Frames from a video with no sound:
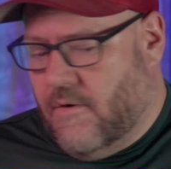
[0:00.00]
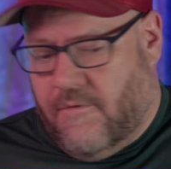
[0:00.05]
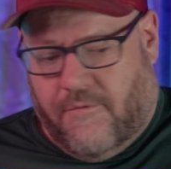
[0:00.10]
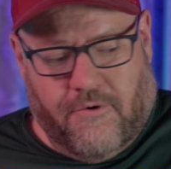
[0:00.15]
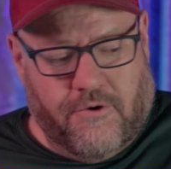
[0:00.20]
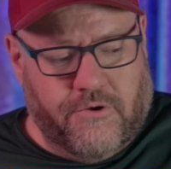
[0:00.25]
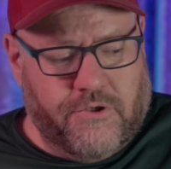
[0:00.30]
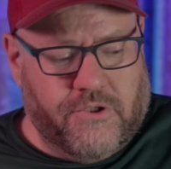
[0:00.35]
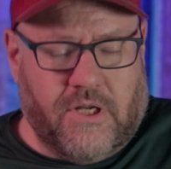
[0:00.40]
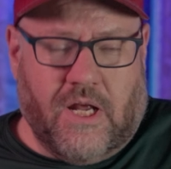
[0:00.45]

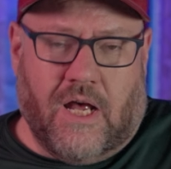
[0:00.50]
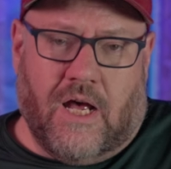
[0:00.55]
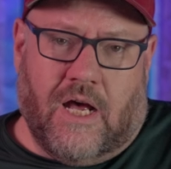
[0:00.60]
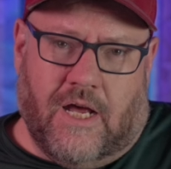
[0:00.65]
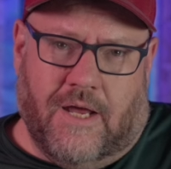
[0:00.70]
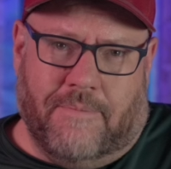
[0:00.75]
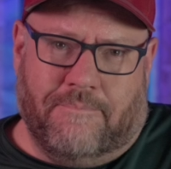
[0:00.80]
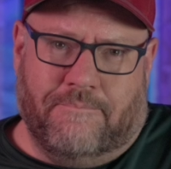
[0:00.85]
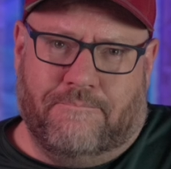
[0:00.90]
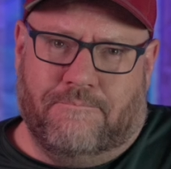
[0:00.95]
First,
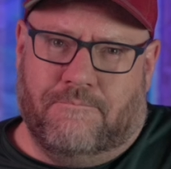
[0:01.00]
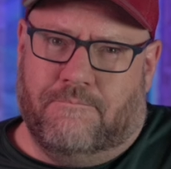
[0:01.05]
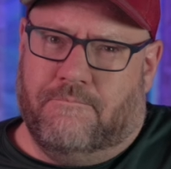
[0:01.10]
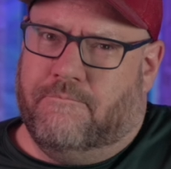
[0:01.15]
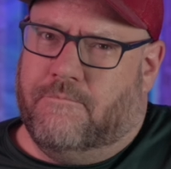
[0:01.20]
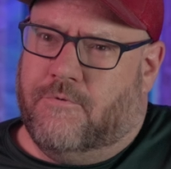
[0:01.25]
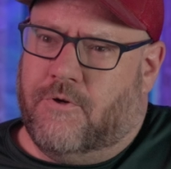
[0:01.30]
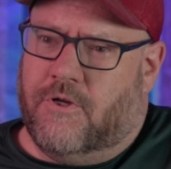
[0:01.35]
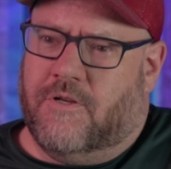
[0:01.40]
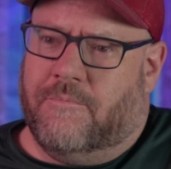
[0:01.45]
I
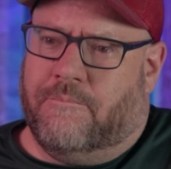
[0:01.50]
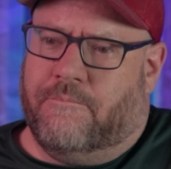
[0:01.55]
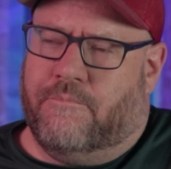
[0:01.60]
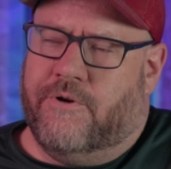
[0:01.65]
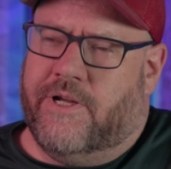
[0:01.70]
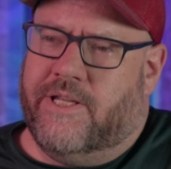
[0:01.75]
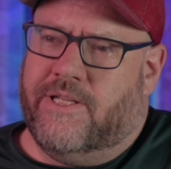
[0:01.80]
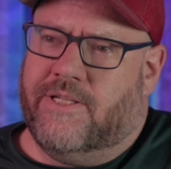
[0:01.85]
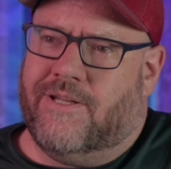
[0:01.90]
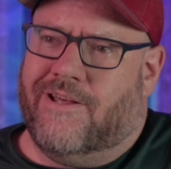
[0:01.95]
took a
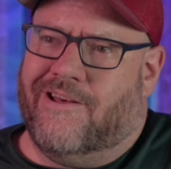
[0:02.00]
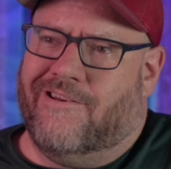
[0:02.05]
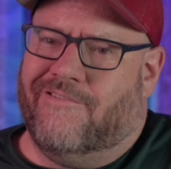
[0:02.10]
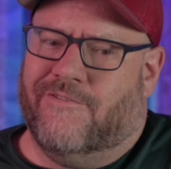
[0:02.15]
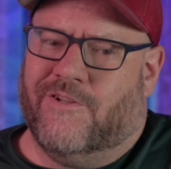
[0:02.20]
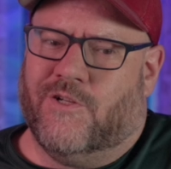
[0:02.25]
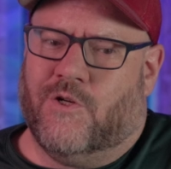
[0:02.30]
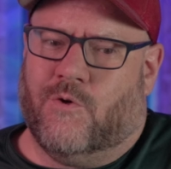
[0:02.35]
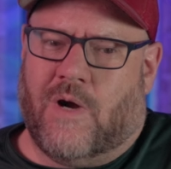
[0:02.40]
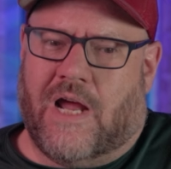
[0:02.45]
piece
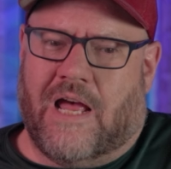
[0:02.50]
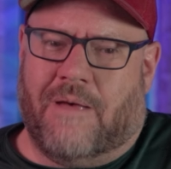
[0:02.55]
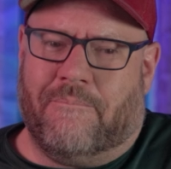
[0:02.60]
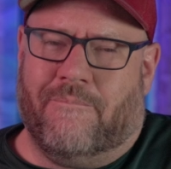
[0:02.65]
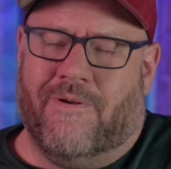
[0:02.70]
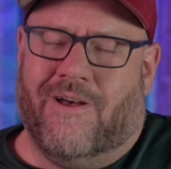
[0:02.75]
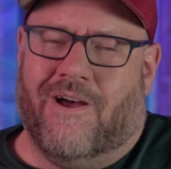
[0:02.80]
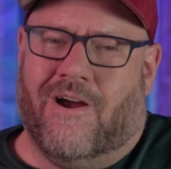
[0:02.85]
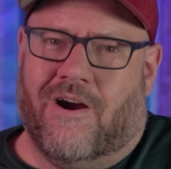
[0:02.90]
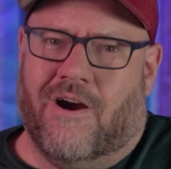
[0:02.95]
of
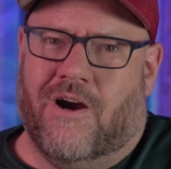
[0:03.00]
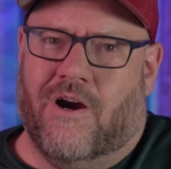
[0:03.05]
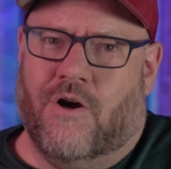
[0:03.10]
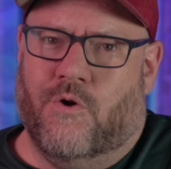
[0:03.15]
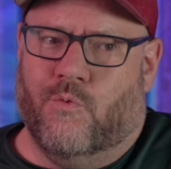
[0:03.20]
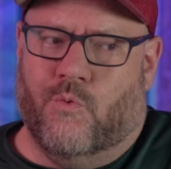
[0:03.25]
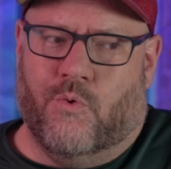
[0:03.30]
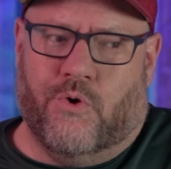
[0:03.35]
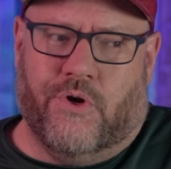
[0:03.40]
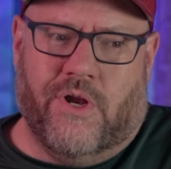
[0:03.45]
scrap
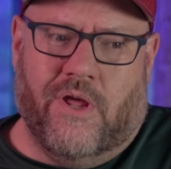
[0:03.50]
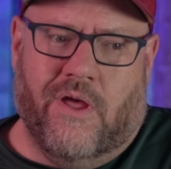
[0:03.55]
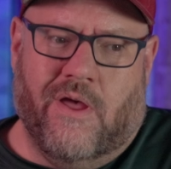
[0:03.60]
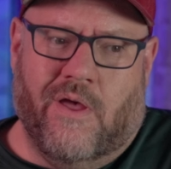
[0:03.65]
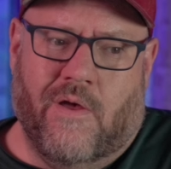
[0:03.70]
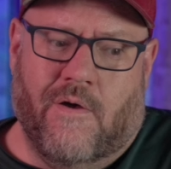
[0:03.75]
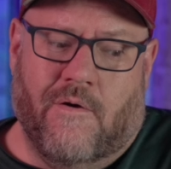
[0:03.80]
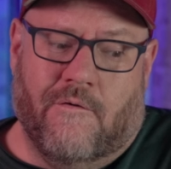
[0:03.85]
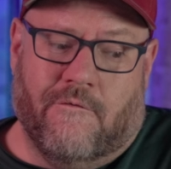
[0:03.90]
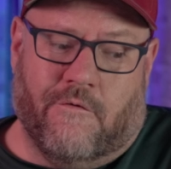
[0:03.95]
hardwood
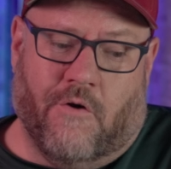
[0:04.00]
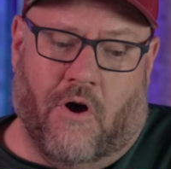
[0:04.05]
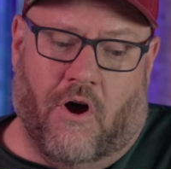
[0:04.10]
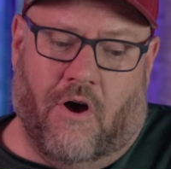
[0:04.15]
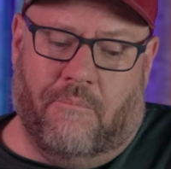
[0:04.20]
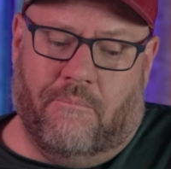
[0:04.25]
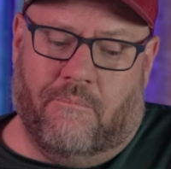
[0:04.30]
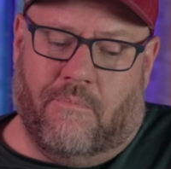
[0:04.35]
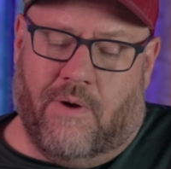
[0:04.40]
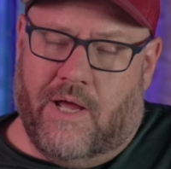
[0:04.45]

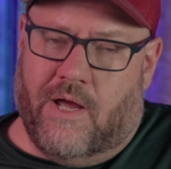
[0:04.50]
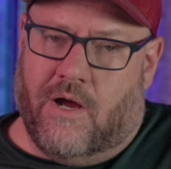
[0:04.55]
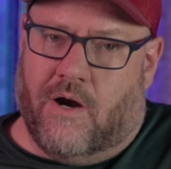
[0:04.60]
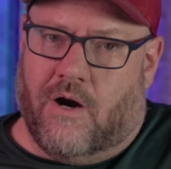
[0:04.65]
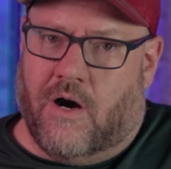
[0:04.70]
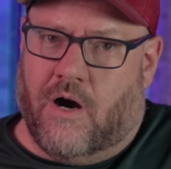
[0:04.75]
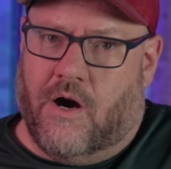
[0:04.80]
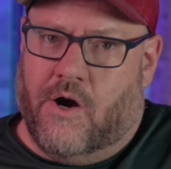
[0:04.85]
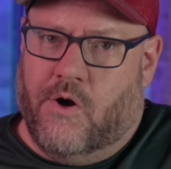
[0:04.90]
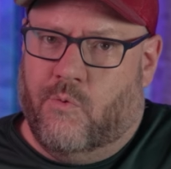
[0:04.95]
from my
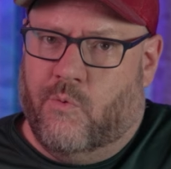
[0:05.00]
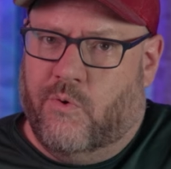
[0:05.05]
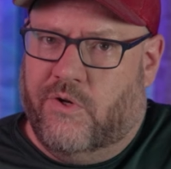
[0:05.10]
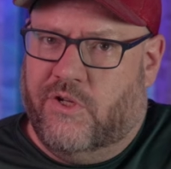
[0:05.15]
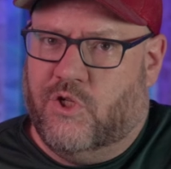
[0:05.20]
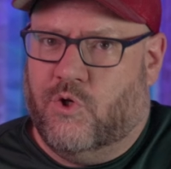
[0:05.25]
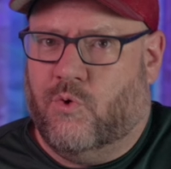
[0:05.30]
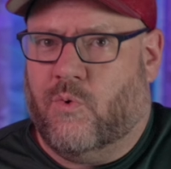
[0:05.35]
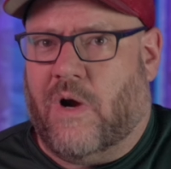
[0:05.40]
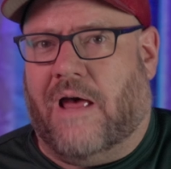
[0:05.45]

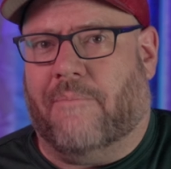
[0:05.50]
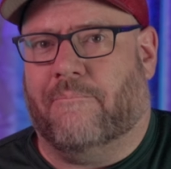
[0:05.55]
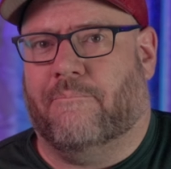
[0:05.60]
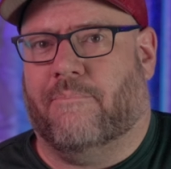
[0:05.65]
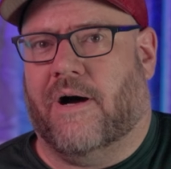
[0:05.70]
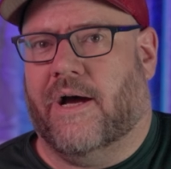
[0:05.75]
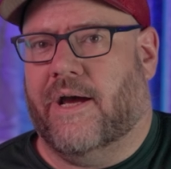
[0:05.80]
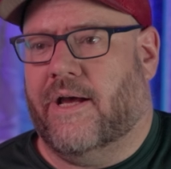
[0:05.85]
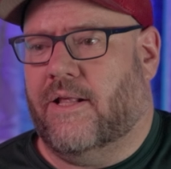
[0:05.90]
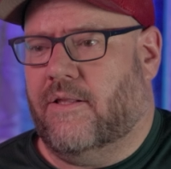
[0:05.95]
hardwood
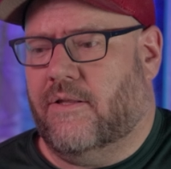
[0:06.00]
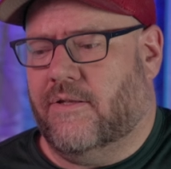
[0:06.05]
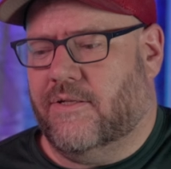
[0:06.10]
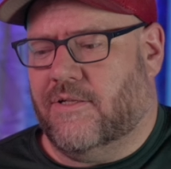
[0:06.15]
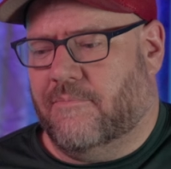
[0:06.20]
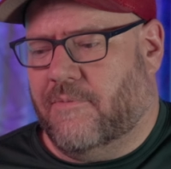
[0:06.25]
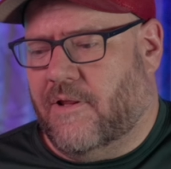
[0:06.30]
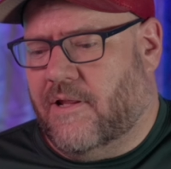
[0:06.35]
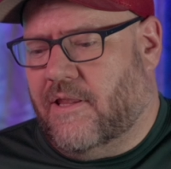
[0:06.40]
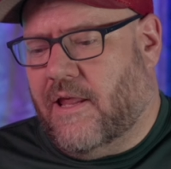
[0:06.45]
scrap pile,
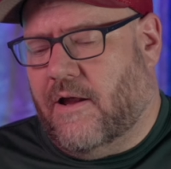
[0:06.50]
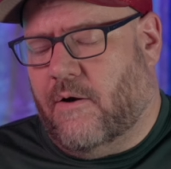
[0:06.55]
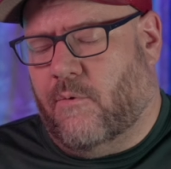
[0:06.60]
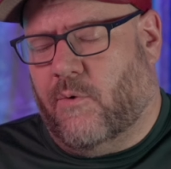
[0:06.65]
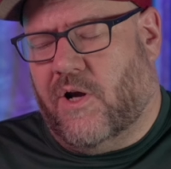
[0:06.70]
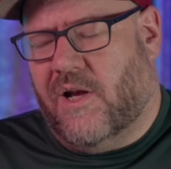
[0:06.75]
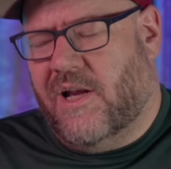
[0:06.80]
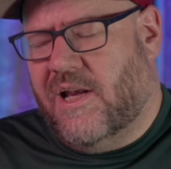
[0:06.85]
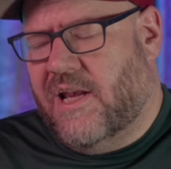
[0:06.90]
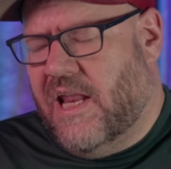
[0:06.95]
something that I
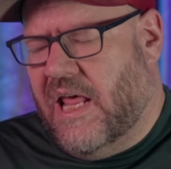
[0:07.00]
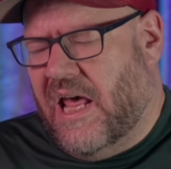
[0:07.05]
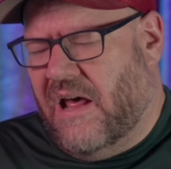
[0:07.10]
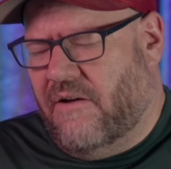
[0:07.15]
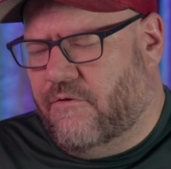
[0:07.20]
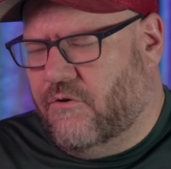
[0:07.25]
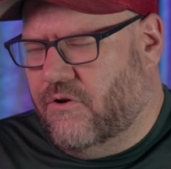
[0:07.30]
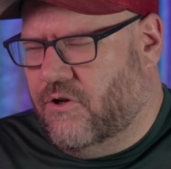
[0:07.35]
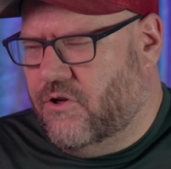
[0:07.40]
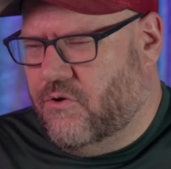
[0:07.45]
would
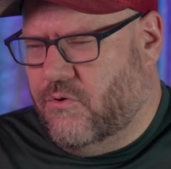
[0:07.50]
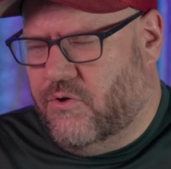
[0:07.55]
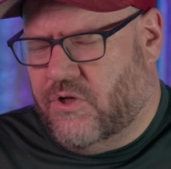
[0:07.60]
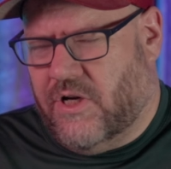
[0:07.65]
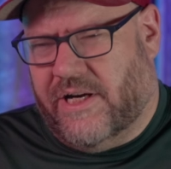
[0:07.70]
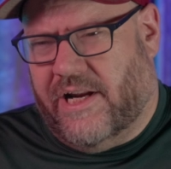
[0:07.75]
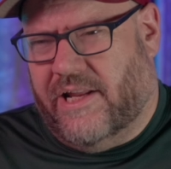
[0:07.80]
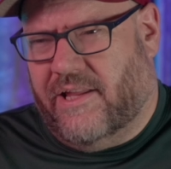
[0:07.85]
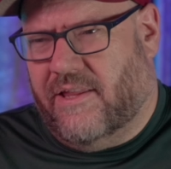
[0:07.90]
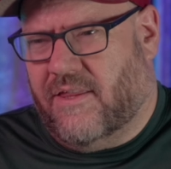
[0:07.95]
never use
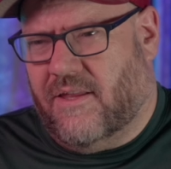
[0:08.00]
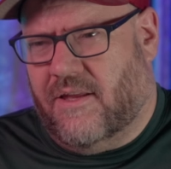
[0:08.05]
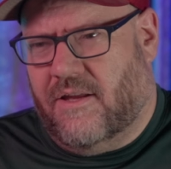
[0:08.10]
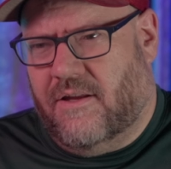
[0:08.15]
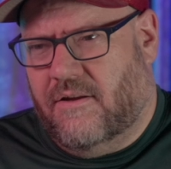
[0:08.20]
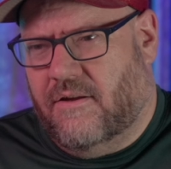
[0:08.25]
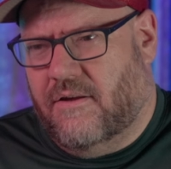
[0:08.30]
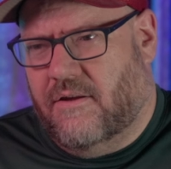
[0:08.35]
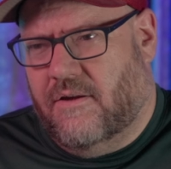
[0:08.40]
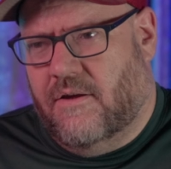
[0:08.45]
on
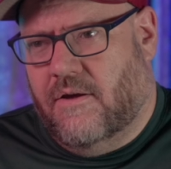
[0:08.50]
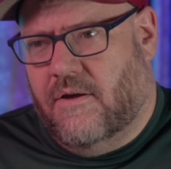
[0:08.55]
anything.